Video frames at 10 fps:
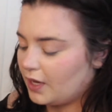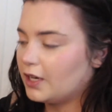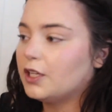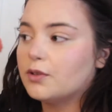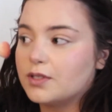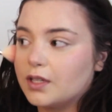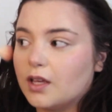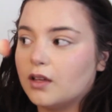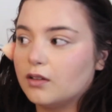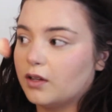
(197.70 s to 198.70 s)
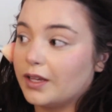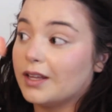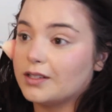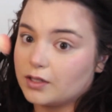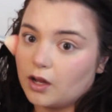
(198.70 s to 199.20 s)
of using it
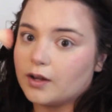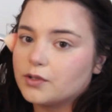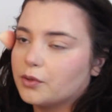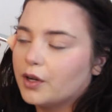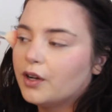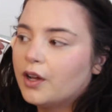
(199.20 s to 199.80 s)
again as a contour,